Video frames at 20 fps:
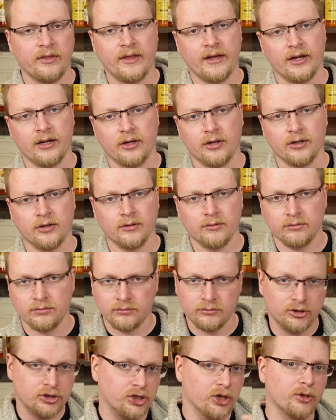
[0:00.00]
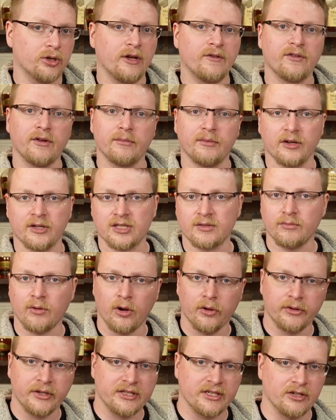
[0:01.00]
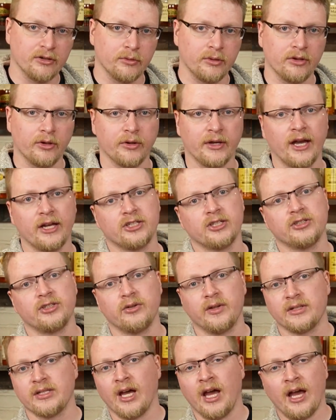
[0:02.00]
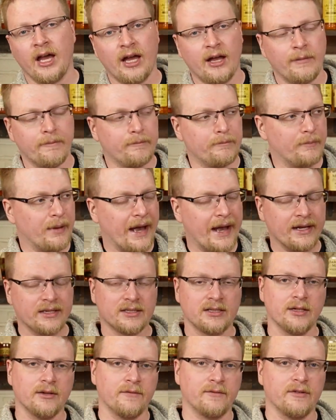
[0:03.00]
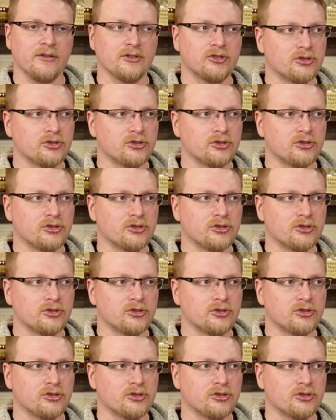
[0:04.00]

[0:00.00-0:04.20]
their journey from their small distillery location to this massive,